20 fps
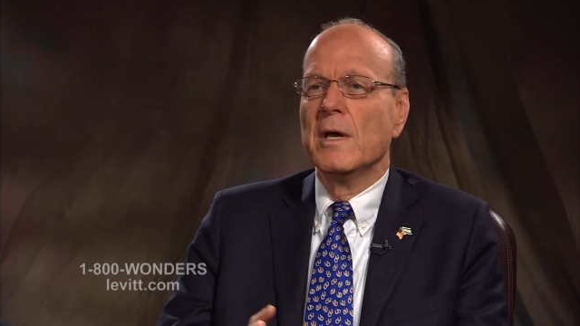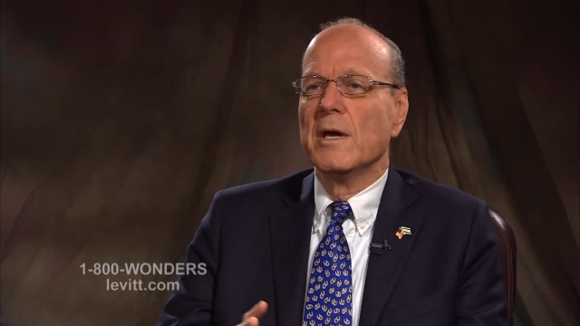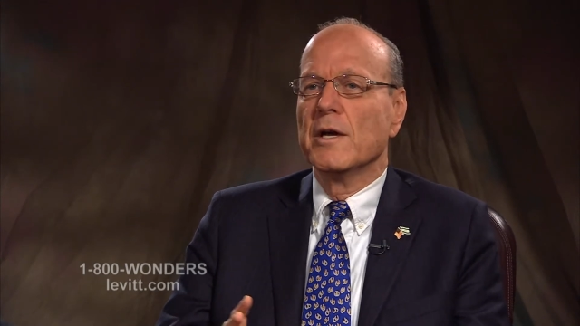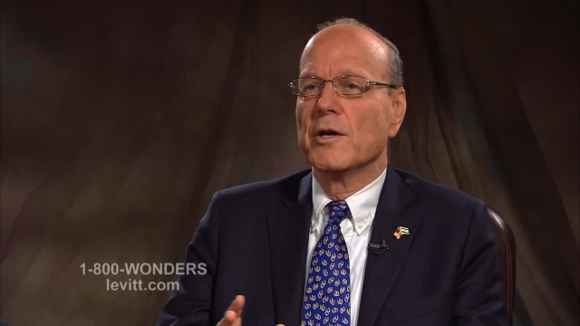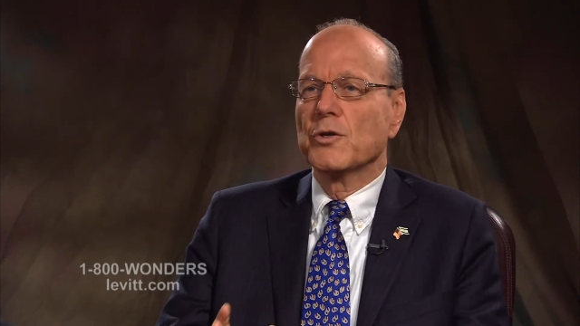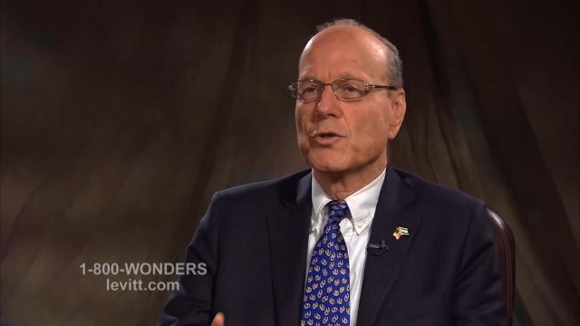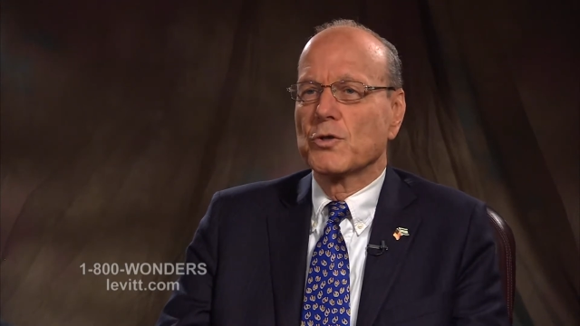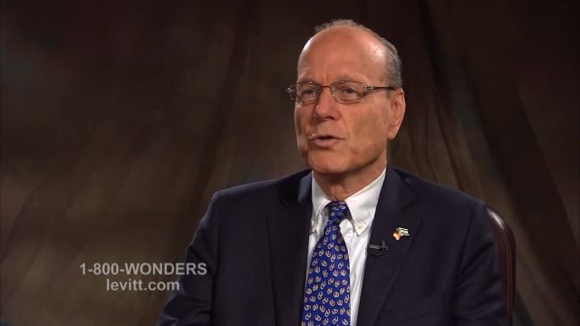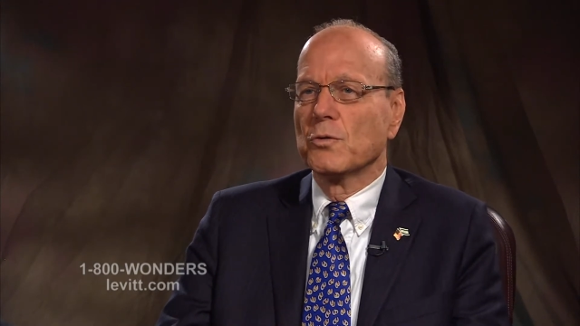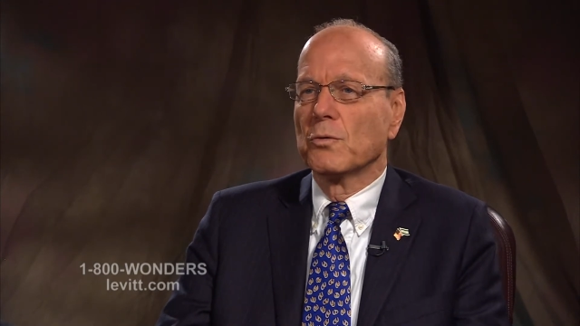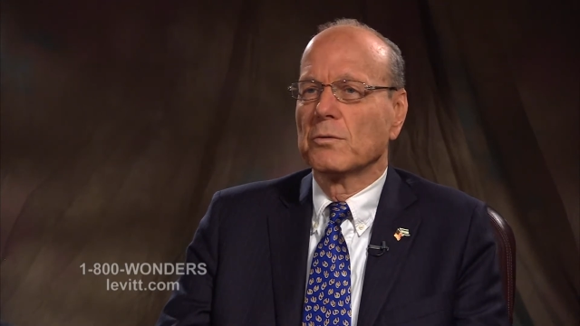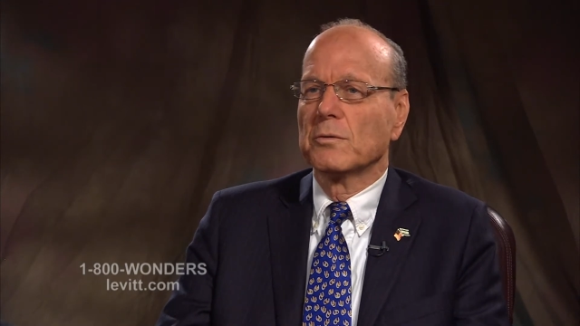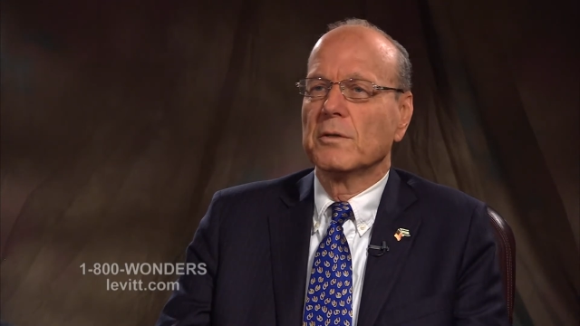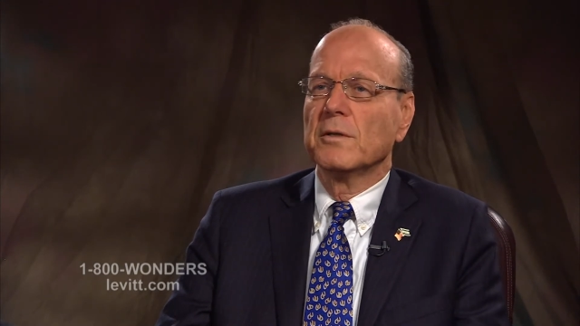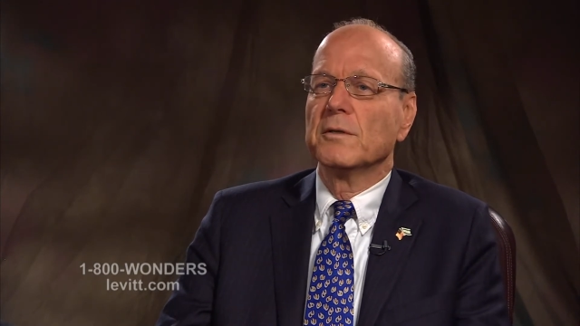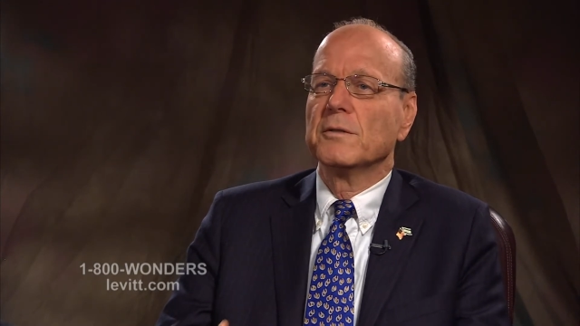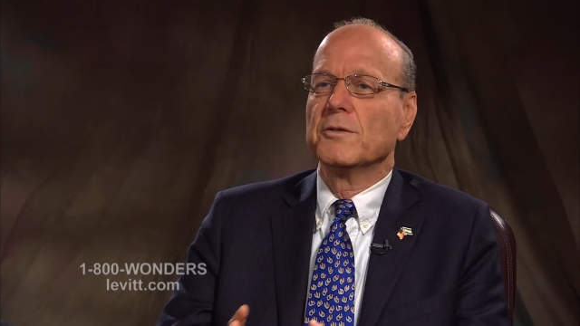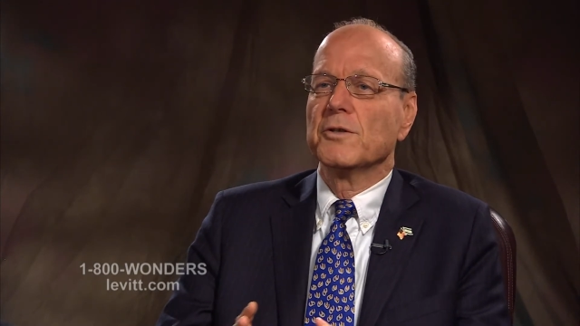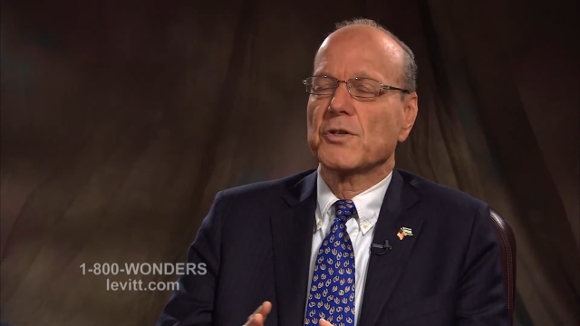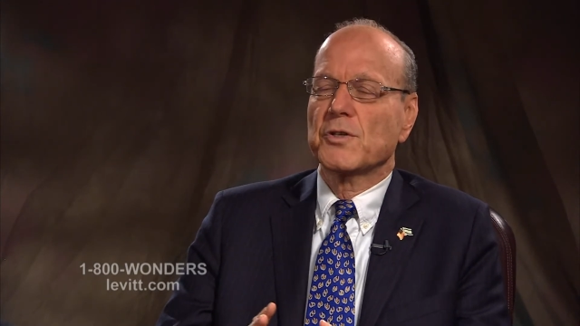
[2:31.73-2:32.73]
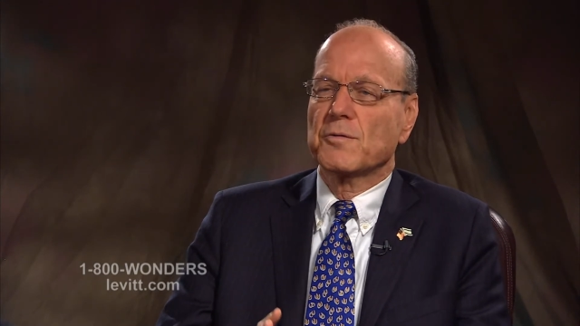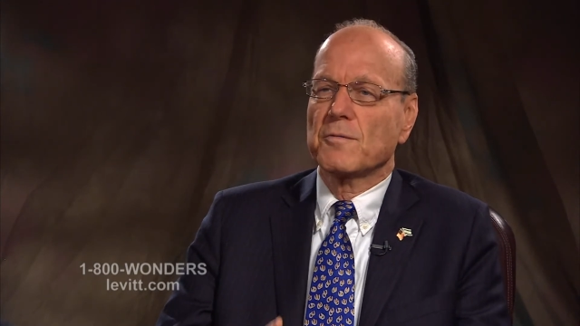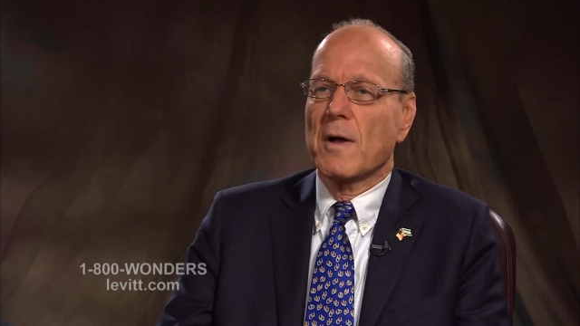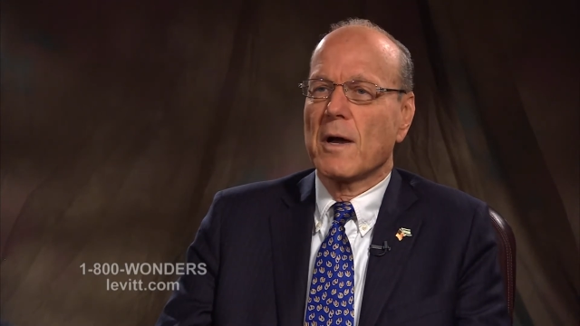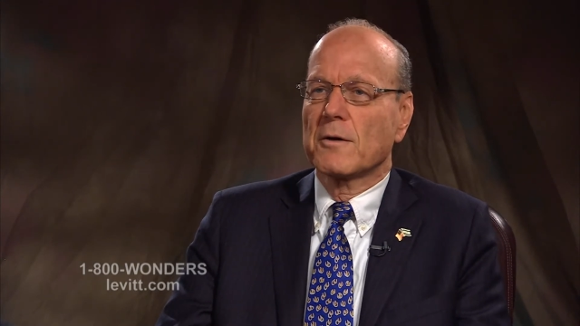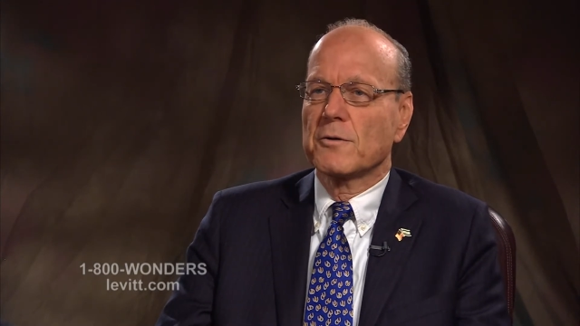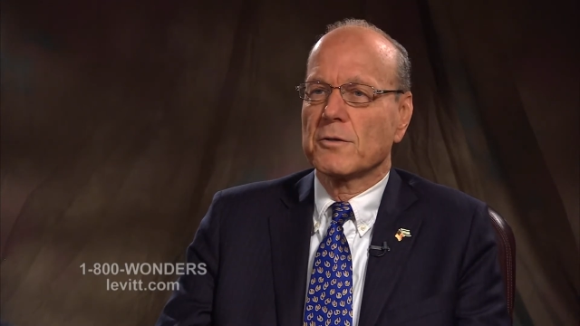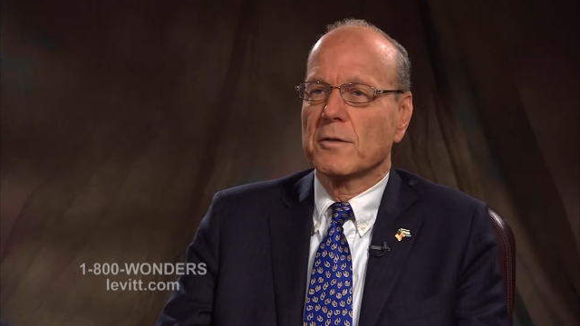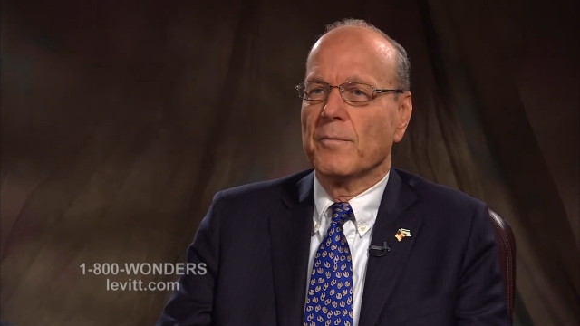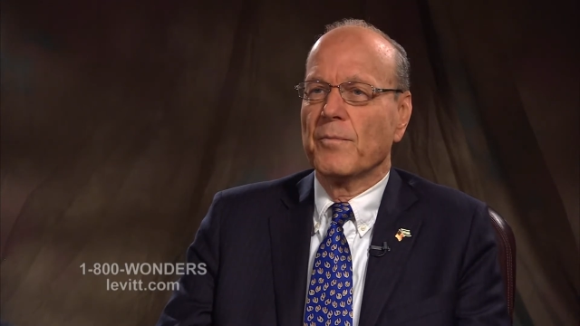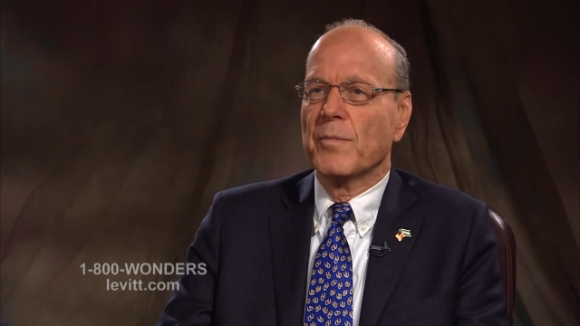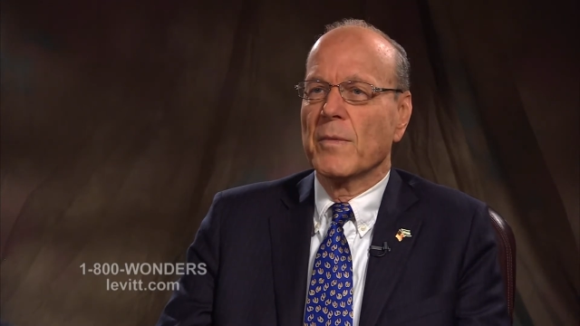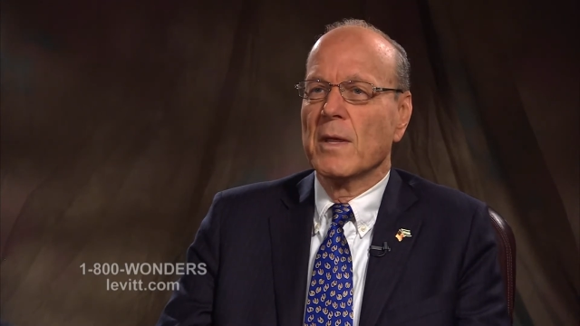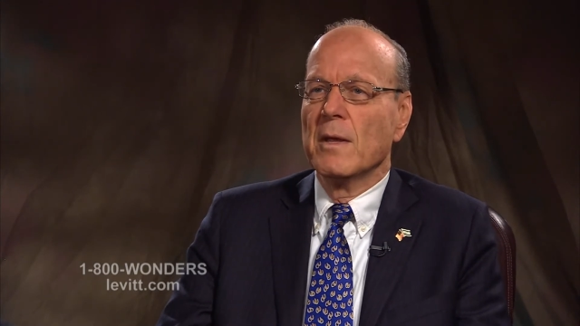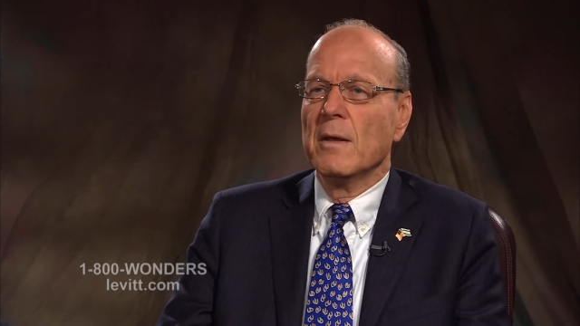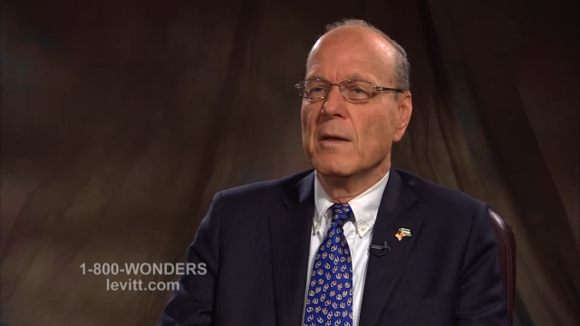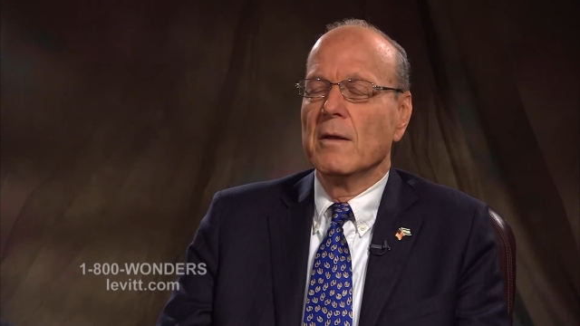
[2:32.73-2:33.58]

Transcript: assured destruction.